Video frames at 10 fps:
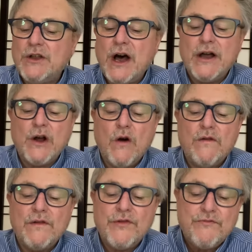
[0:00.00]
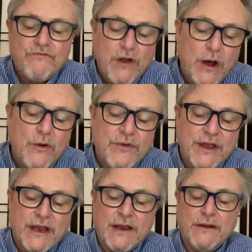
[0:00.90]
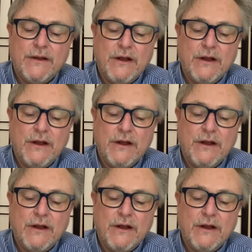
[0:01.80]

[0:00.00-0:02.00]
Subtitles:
not overflow thee.